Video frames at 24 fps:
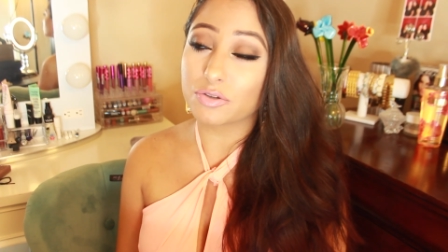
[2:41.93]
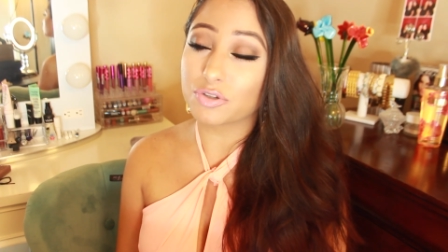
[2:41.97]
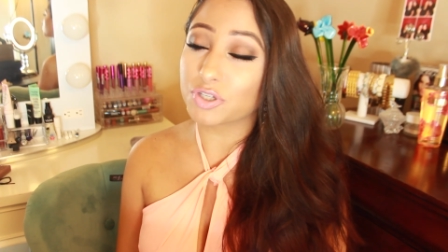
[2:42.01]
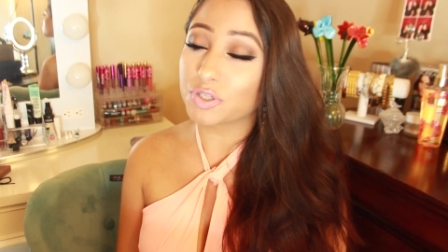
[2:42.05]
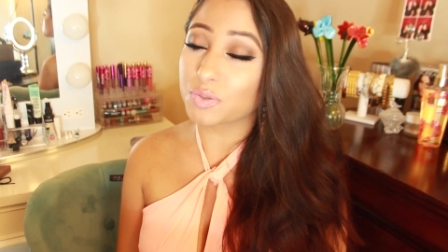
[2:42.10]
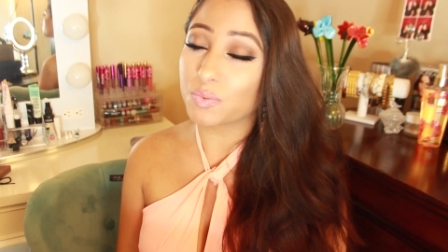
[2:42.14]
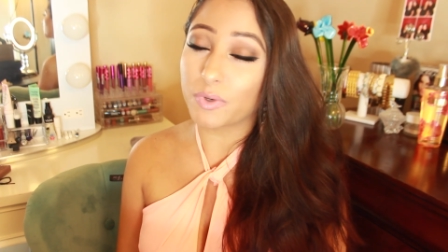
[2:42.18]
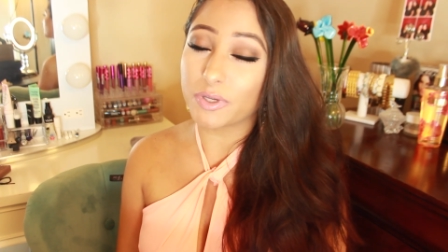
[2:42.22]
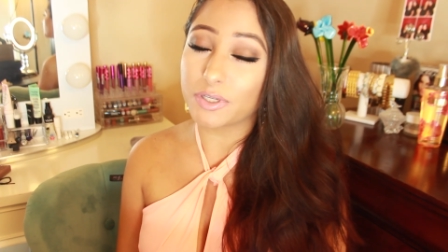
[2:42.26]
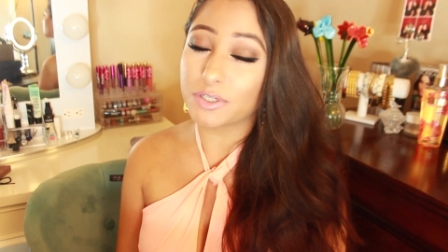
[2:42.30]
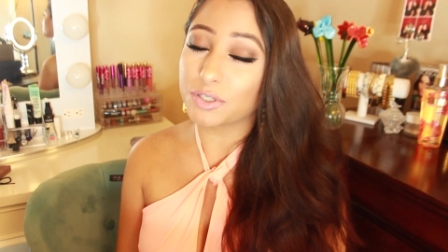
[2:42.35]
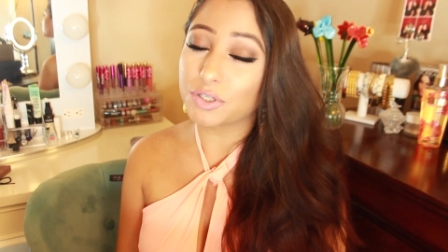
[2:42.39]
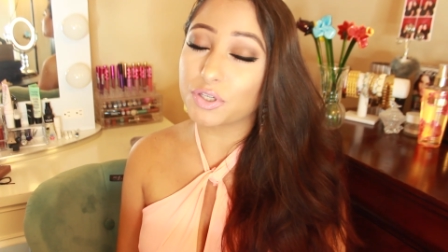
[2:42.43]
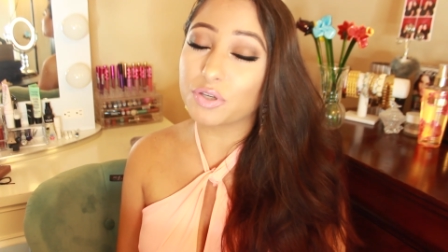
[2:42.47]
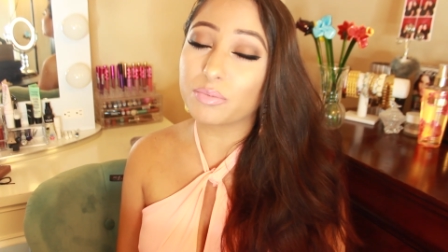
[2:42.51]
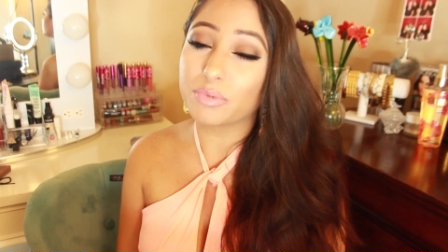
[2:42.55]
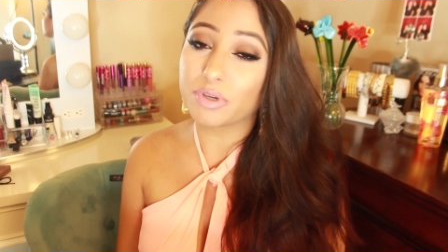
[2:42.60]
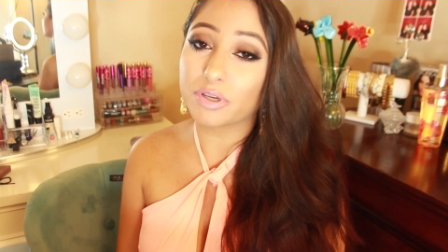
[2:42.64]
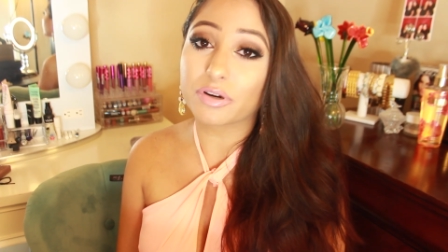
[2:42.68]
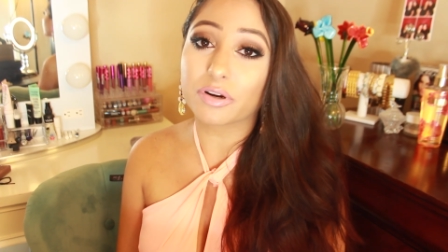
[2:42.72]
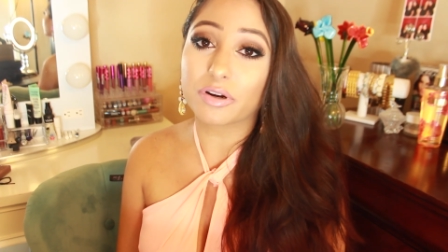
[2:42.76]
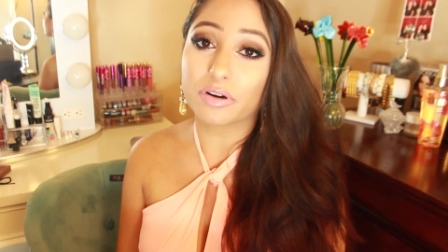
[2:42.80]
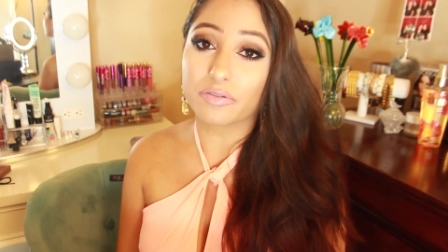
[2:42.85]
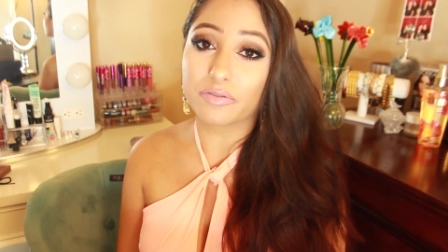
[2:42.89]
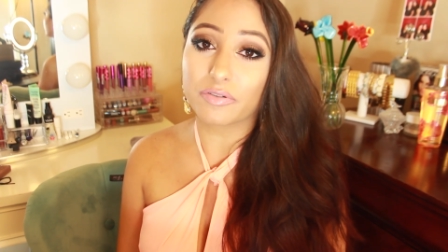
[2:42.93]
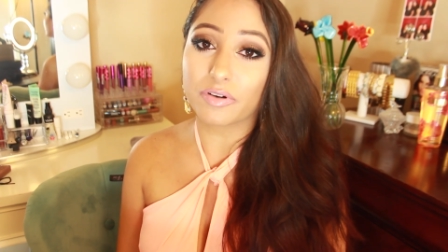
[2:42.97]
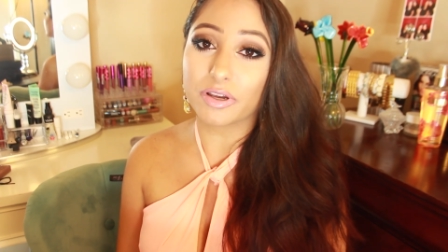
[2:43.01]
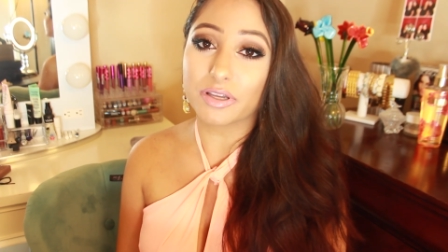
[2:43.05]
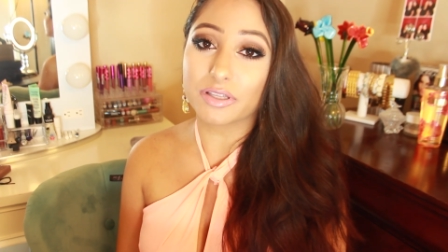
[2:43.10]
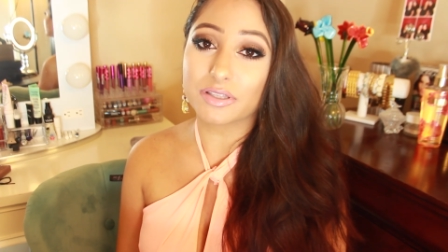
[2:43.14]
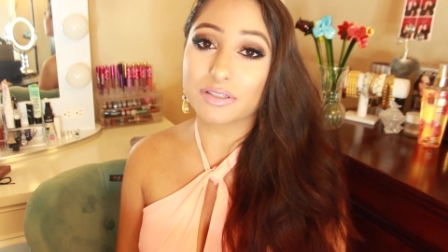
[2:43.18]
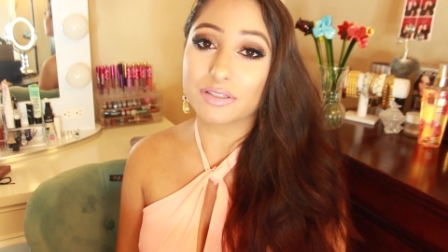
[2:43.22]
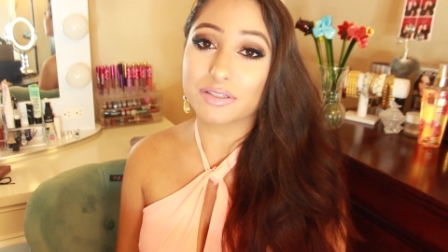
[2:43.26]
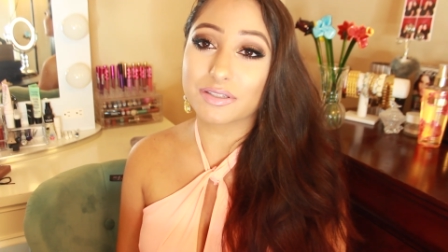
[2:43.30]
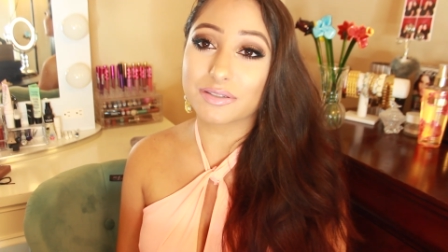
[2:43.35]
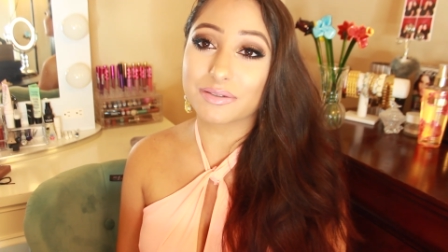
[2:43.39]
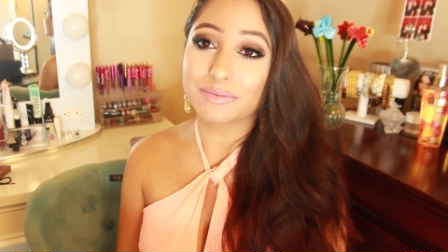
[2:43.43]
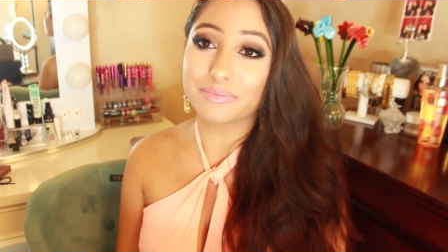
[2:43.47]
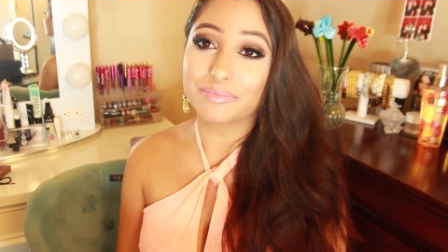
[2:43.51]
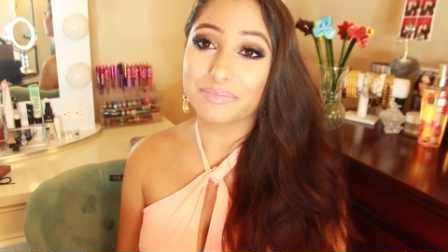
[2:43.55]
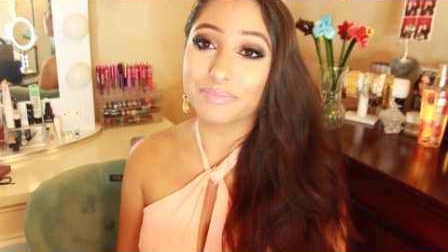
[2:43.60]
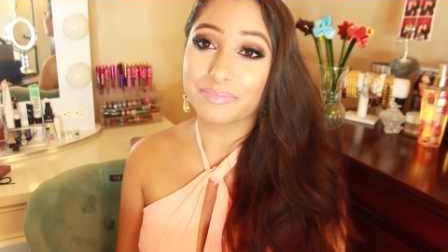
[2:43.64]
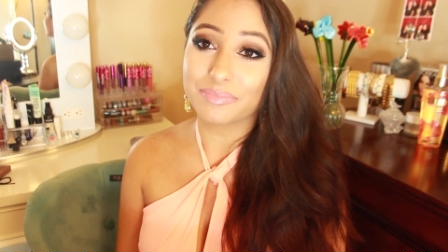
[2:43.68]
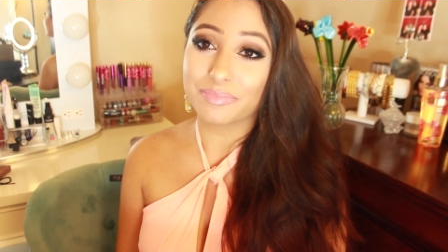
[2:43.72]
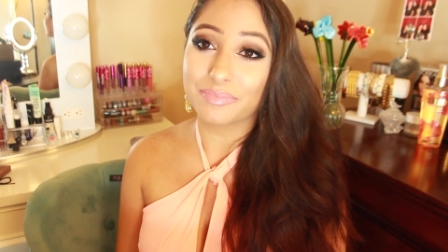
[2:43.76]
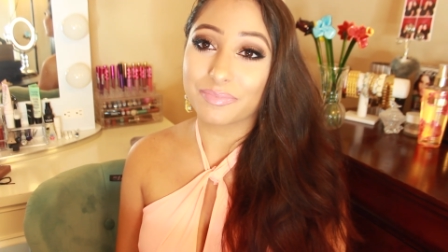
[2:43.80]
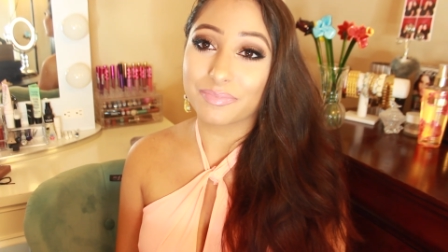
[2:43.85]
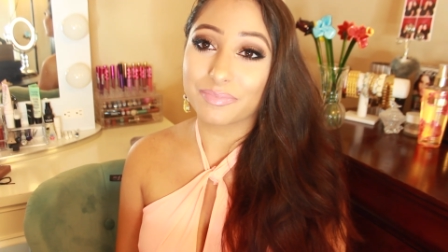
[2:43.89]
just wait till you meet her friends.
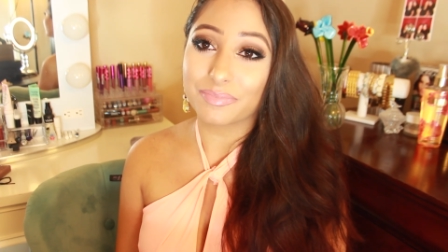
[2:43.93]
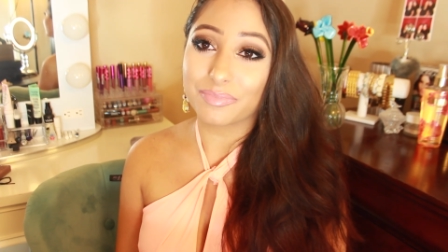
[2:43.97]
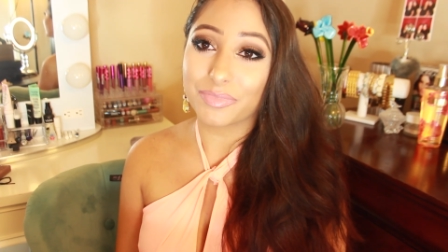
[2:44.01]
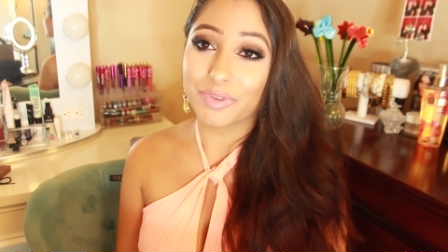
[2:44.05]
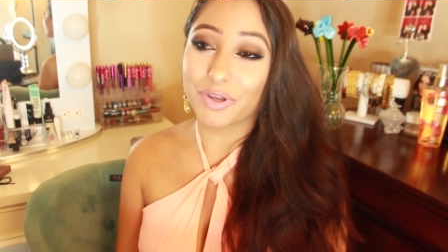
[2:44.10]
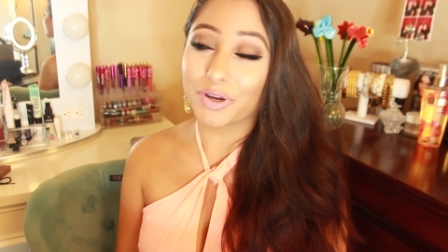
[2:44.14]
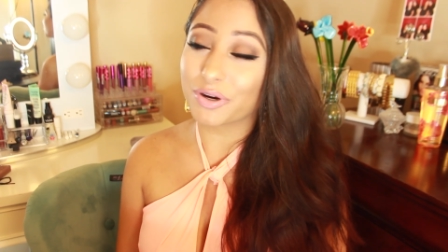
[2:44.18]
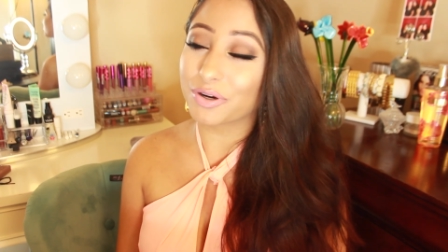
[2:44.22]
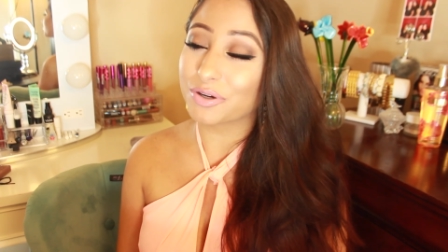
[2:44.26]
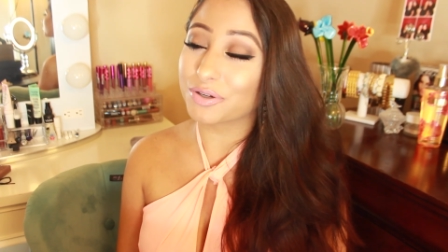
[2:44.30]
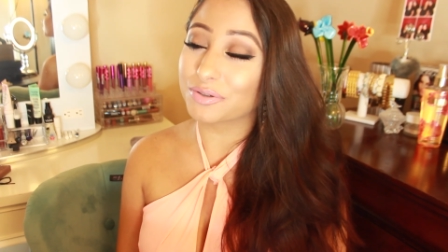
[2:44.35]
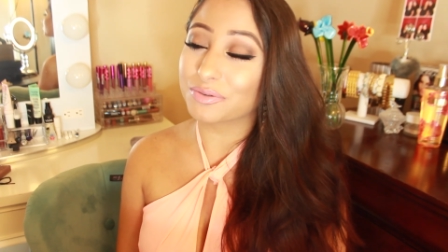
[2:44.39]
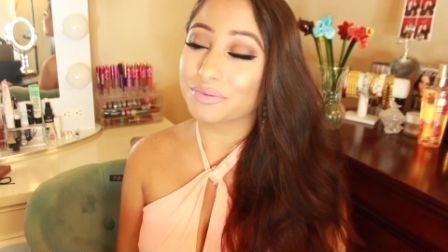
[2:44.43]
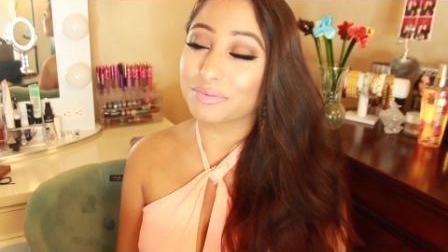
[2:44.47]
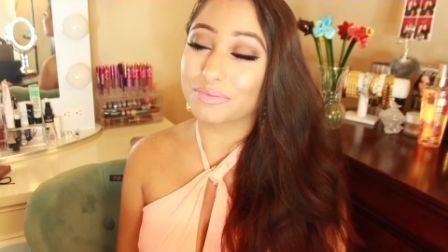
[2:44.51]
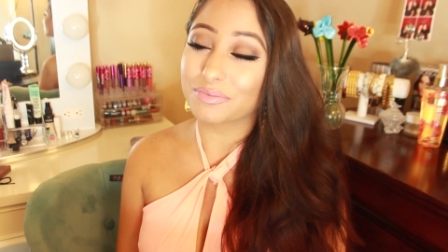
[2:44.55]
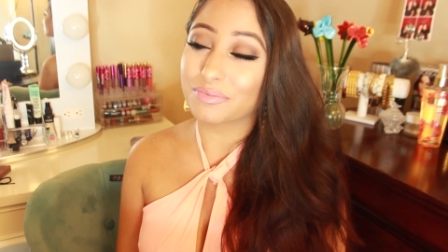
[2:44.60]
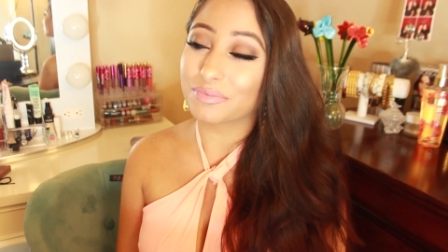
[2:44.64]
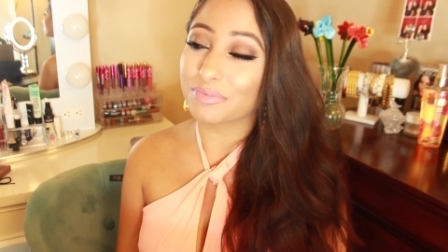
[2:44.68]
They're